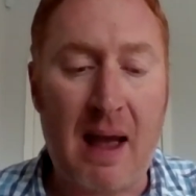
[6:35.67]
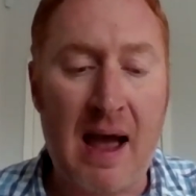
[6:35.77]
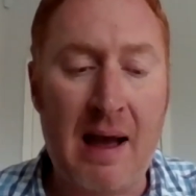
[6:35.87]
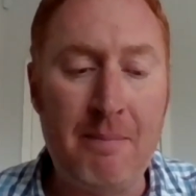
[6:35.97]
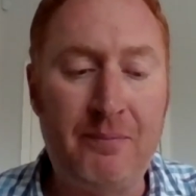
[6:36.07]

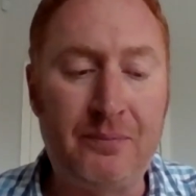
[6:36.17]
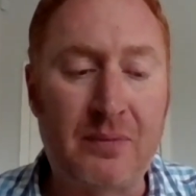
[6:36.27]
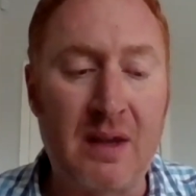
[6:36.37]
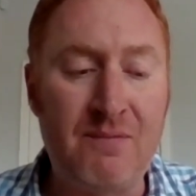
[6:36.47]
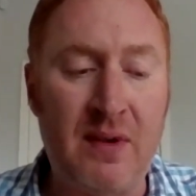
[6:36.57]

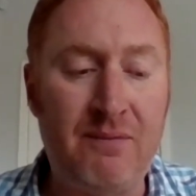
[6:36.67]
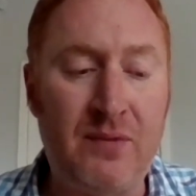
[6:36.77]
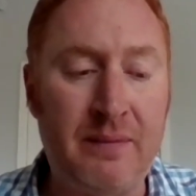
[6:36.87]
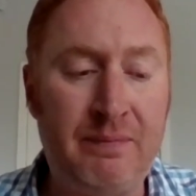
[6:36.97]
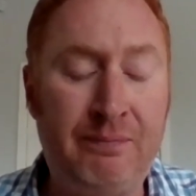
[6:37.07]

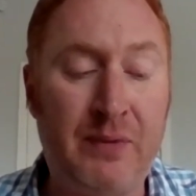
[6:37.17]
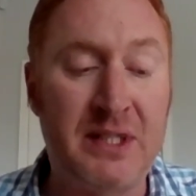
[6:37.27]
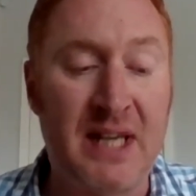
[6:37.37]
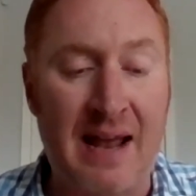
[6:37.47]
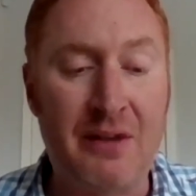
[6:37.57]
the
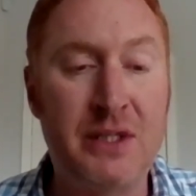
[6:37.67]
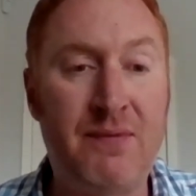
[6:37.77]
towns,